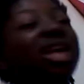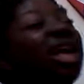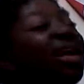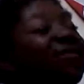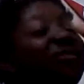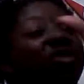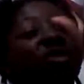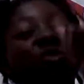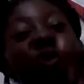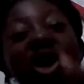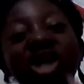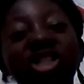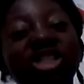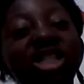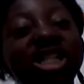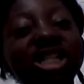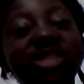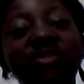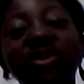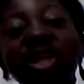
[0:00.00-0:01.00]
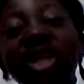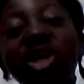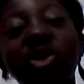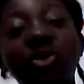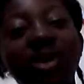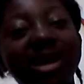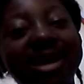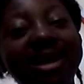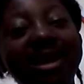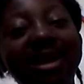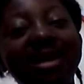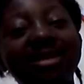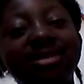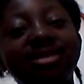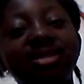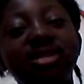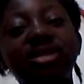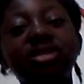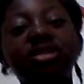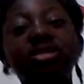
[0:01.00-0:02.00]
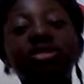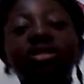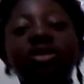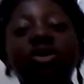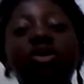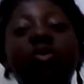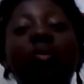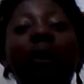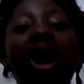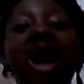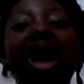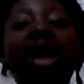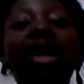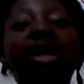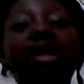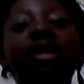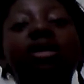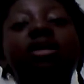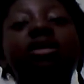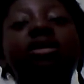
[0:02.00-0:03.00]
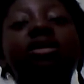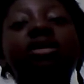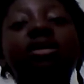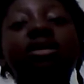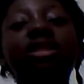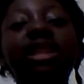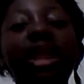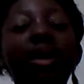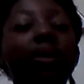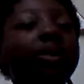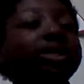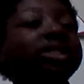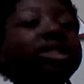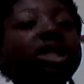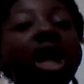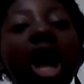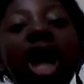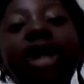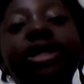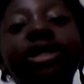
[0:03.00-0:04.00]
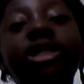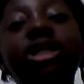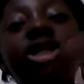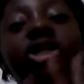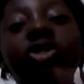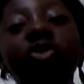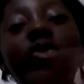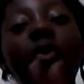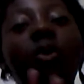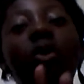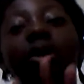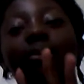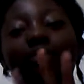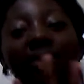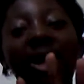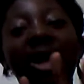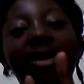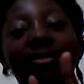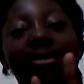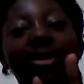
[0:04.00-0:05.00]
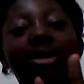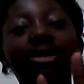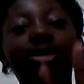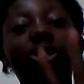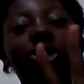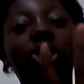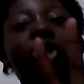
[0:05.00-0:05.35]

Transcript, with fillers: If you're watching this video again, why? That was not your berries.